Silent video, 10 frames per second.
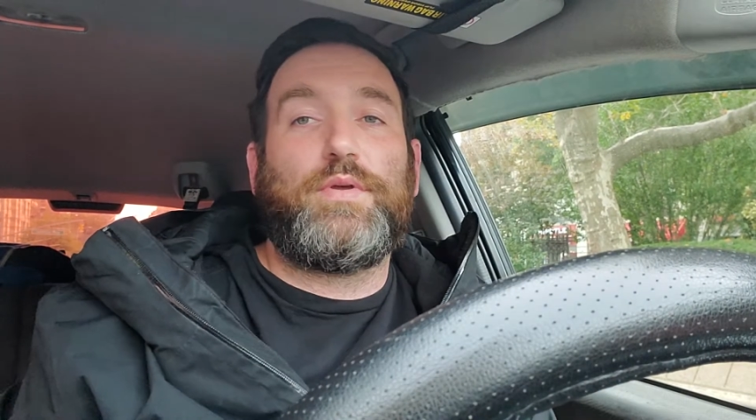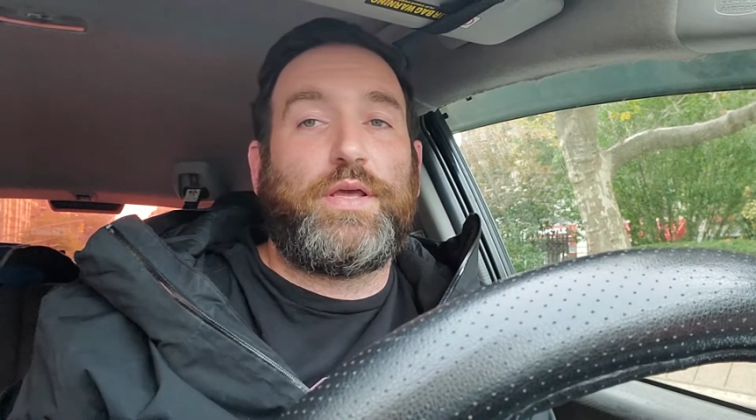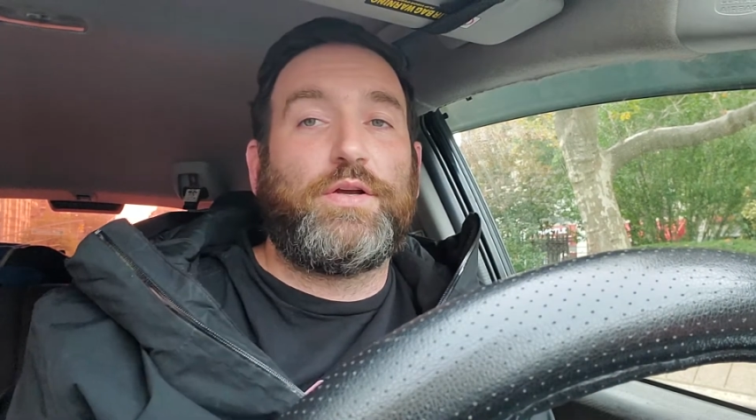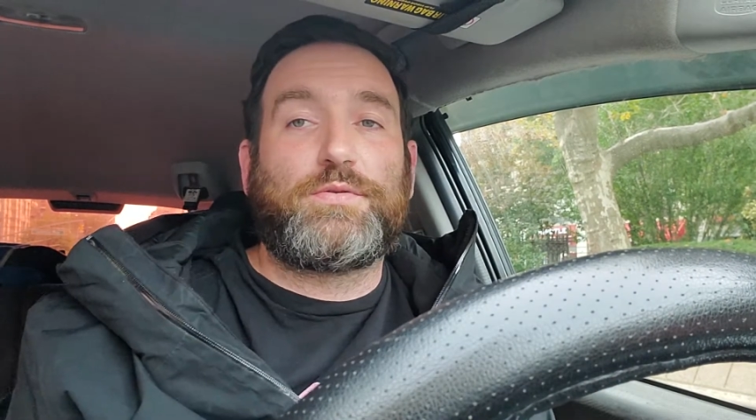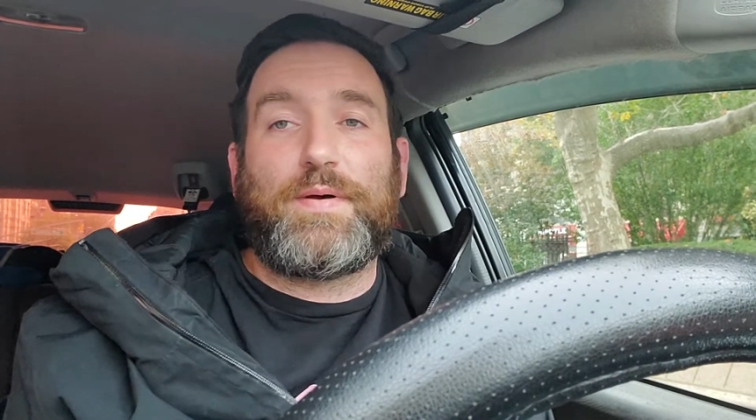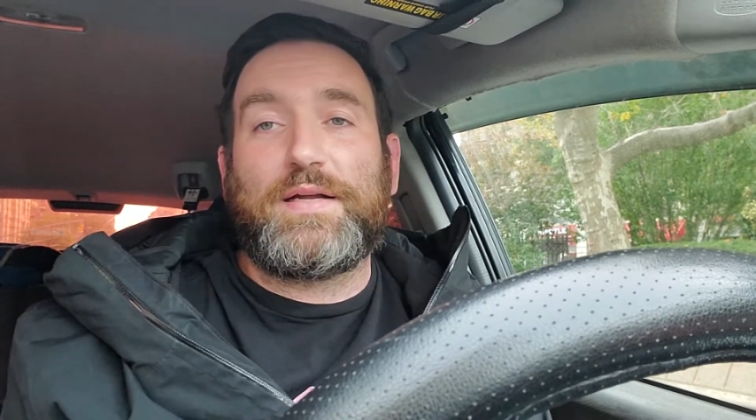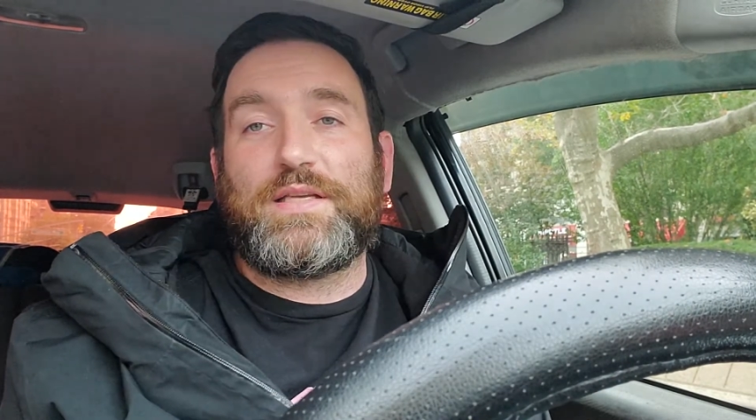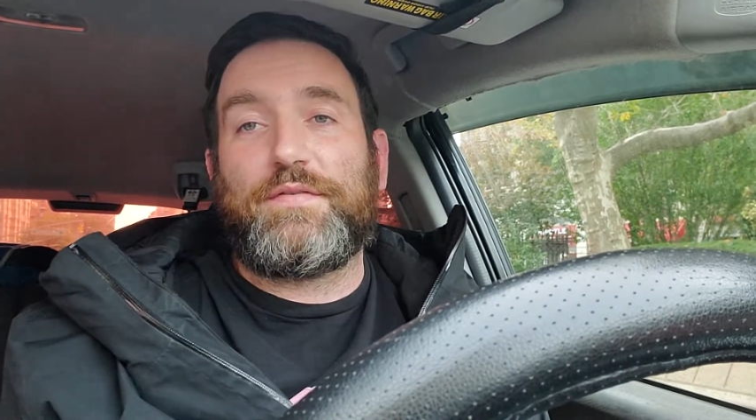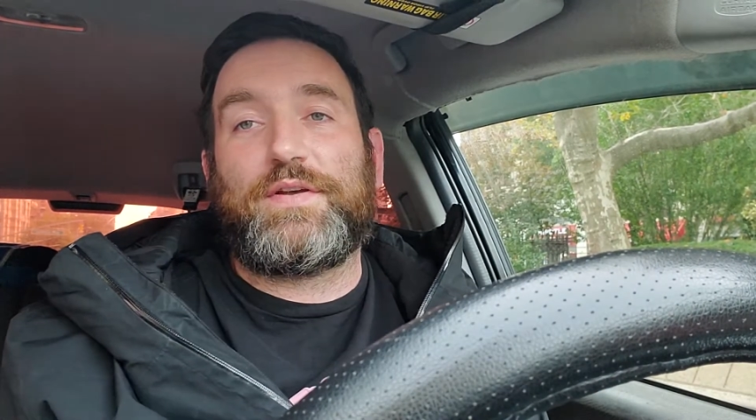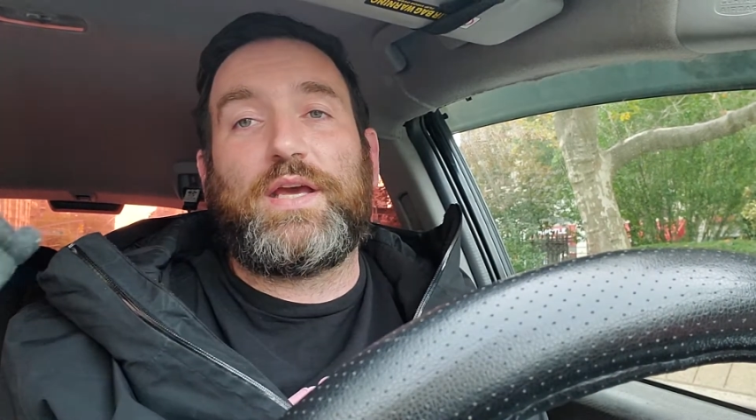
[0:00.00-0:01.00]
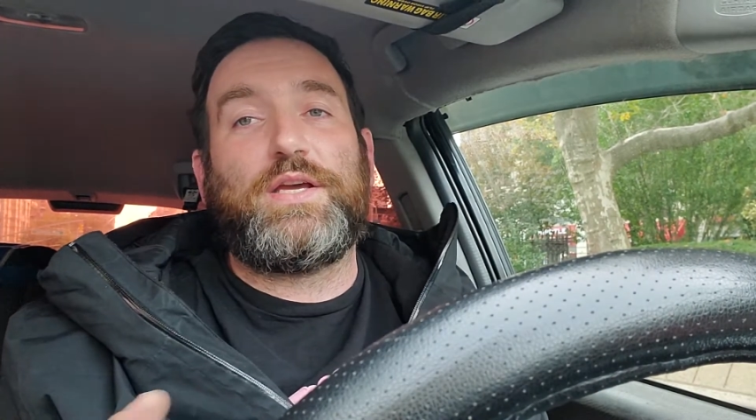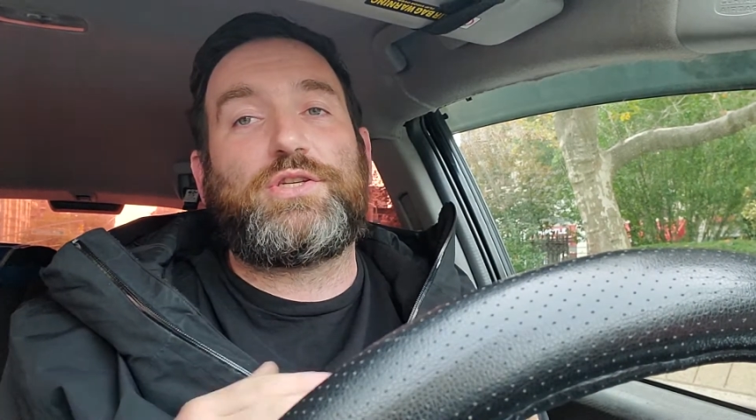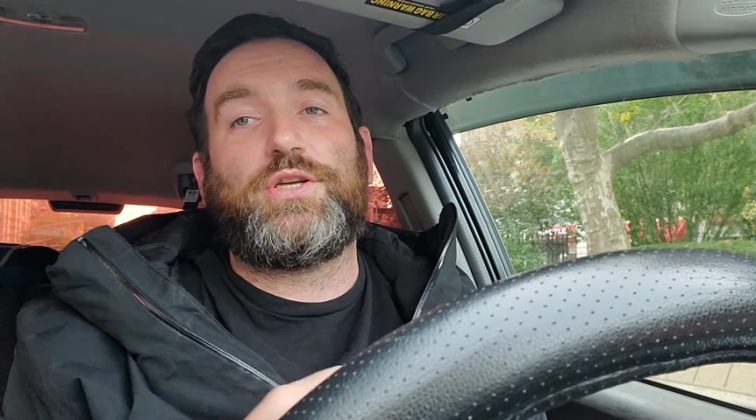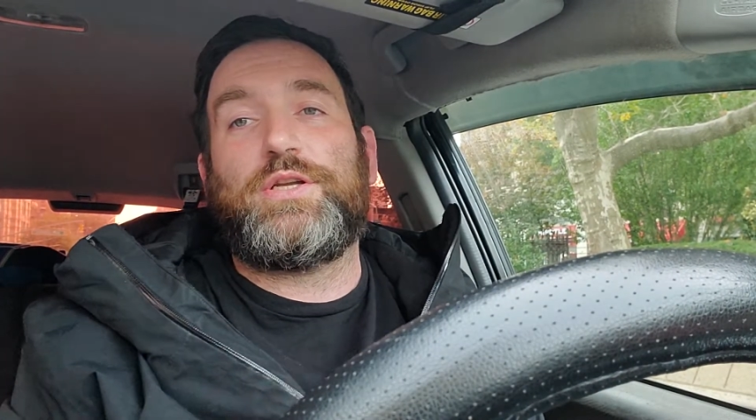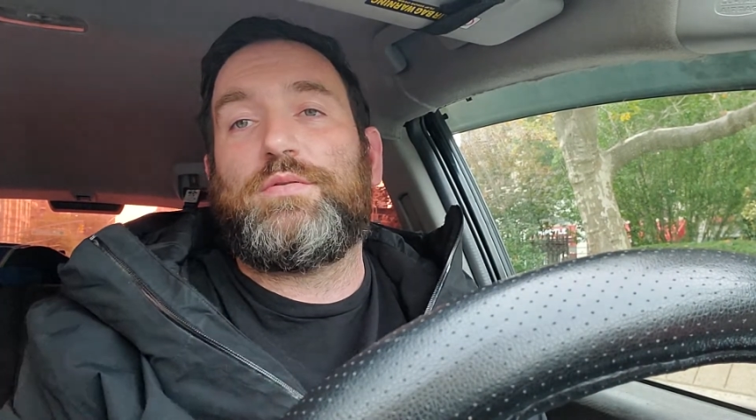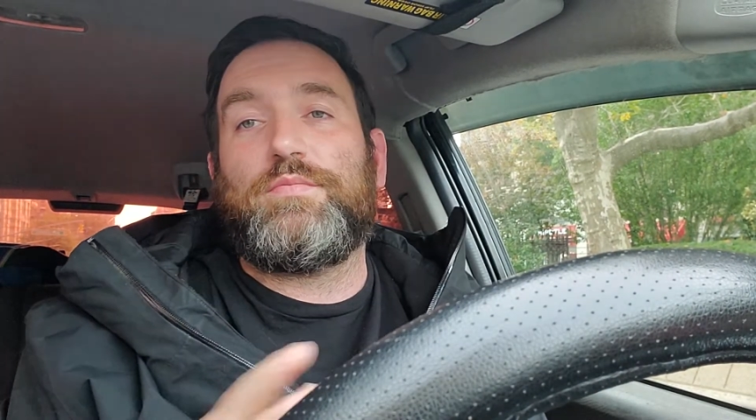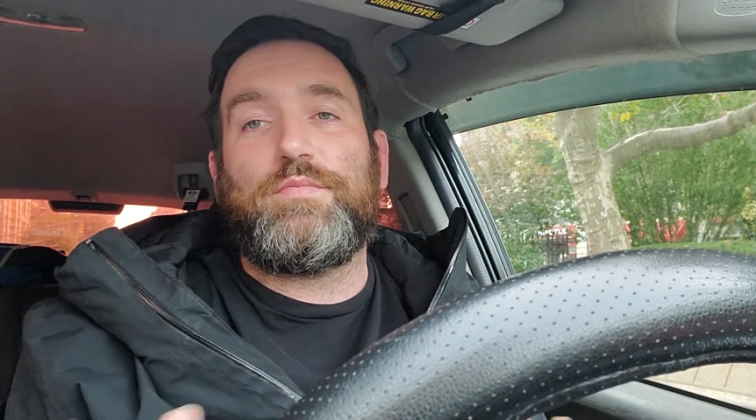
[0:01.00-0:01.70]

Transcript: Here's my identification,